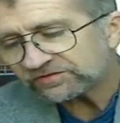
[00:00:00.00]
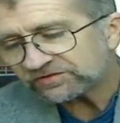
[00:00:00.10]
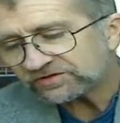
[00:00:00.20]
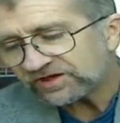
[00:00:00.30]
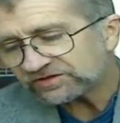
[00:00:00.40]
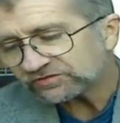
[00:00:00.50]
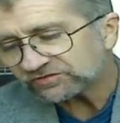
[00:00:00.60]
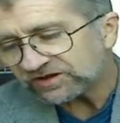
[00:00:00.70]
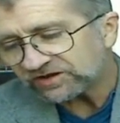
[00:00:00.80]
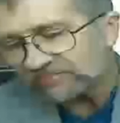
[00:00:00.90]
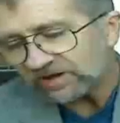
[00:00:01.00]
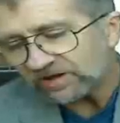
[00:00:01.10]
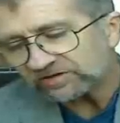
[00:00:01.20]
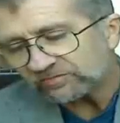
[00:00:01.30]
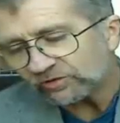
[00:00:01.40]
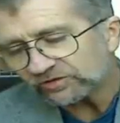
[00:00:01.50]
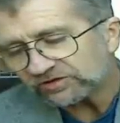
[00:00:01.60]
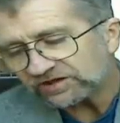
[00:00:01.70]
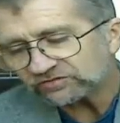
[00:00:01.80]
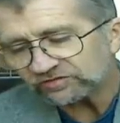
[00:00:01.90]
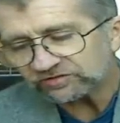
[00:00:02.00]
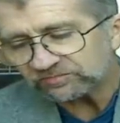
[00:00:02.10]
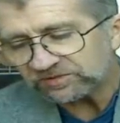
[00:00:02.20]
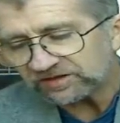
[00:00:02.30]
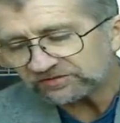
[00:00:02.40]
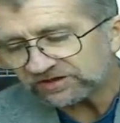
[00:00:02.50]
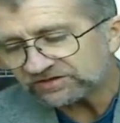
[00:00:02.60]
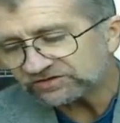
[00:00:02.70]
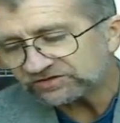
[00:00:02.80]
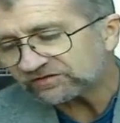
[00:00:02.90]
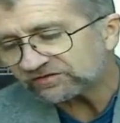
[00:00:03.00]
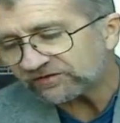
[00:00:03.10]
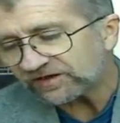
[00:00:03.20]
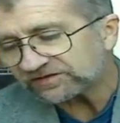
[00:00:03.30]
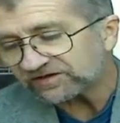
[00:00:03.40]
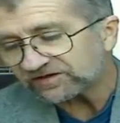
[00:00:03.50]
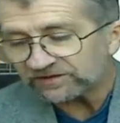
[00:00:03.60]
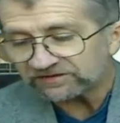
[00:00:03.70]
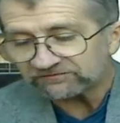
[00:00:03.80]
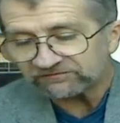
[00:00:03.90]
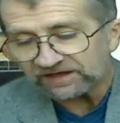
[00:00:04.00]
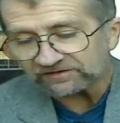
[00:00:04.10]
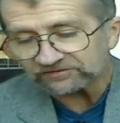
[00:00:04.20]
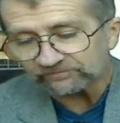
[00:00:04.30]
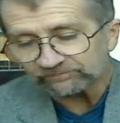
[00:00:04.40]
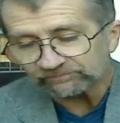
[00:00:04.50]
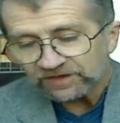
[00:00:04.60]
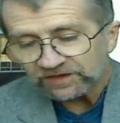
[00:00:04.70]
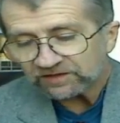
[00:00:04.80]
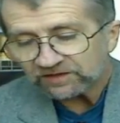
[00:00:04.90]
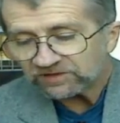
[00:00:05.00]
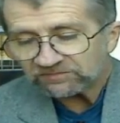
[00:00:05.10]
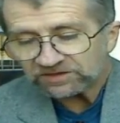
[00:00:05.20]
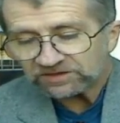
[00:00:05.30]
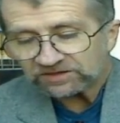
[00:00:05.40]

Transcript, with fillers: a dangerous state of mind, and the more dangerous because it can justify itself by the facts. It may be